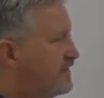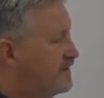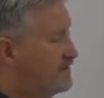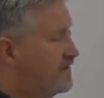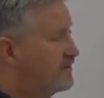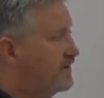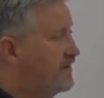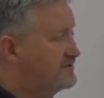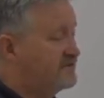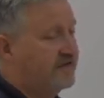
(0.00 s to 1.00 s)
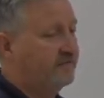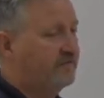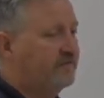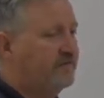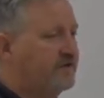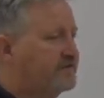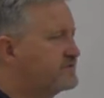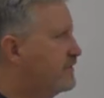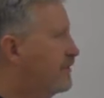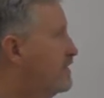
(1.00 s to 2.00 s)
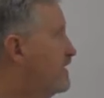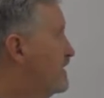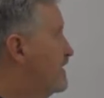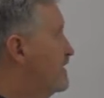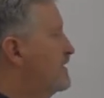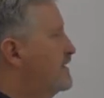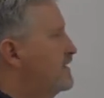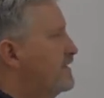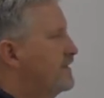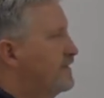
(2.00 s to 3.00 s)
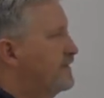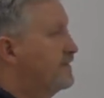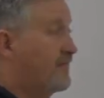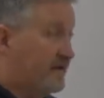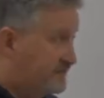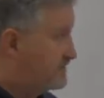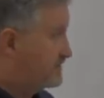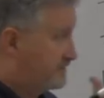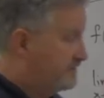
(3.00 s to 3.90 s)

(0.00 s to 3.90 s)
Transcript: the other case, negative infinity. And so that's